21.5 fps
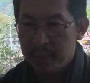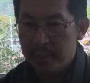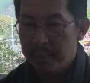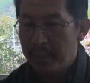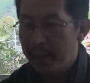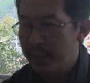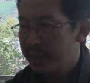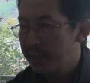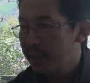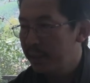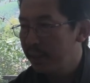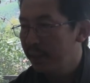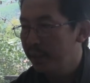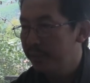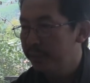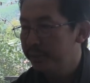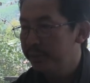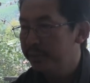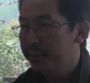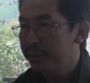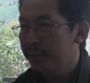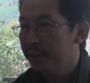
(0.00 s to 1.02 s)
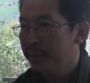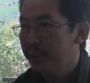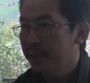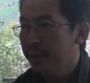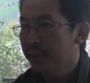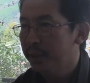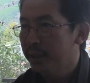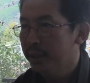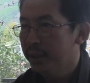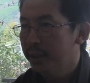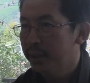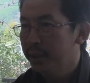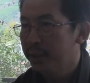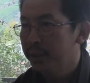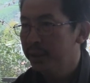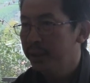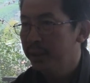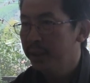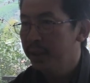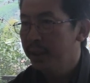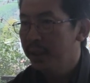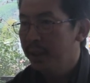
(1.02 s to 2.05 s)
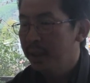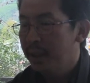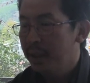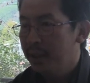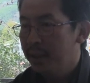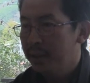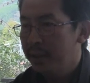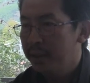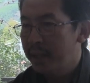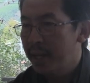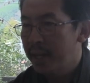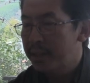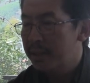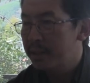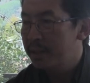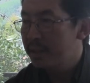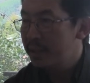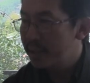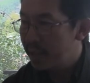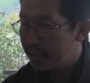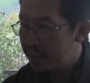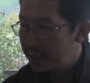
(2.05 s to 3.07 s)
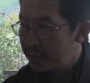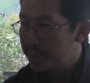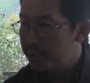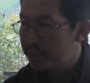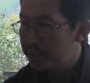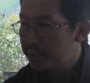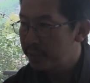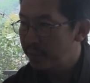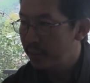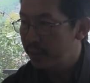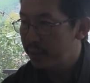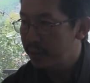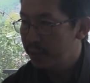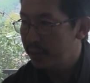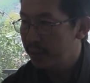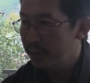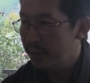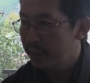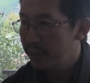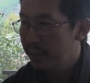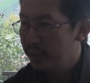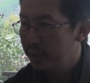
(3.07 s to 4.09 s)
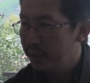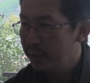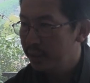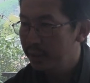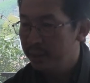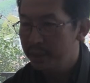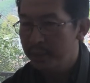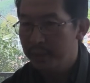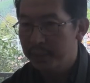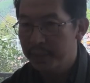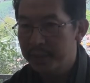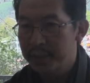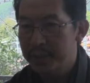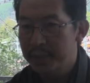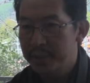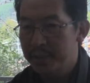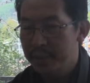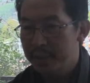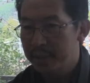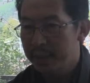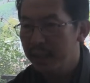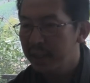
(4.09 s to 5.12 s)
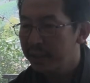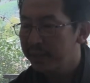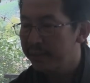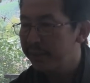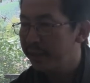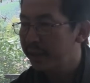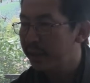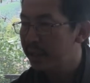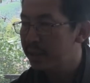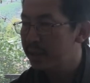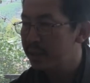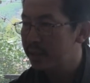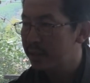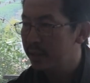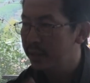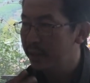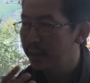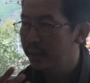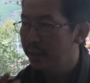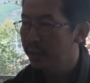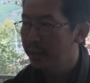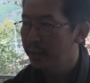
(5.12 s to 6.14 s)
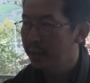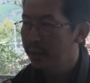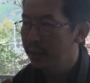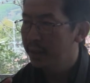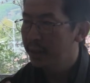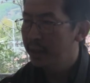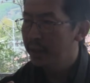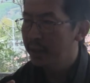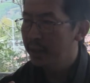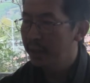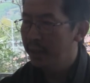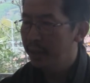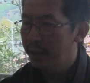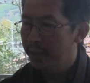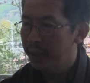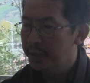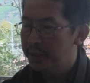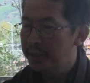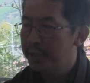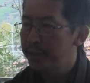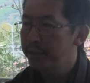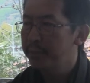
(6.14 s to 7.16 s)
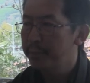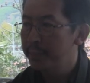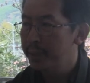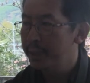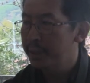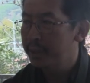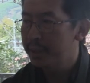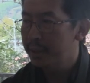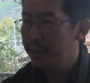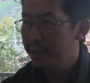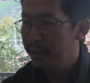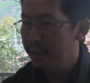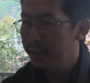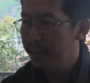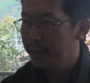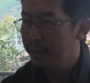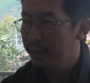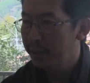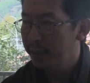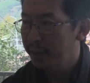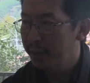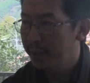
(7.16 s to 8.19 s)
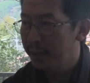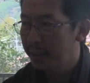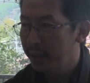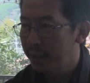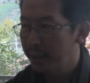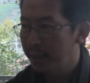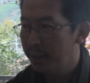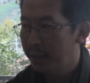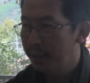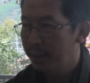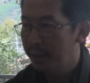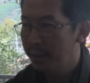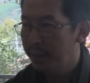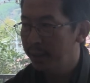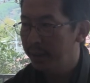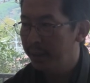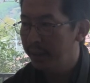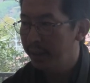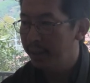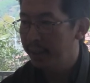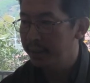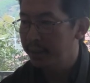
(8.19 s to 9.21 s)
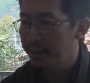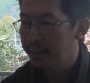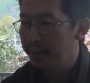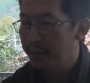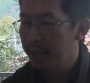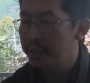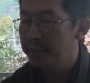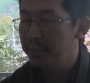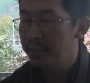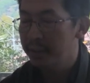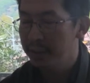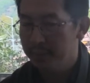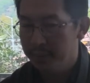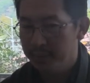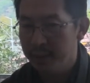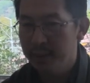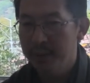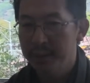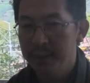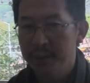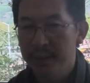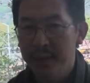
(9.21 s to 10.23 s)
passing of national sanitation policy, which is a significant achievement at a national level.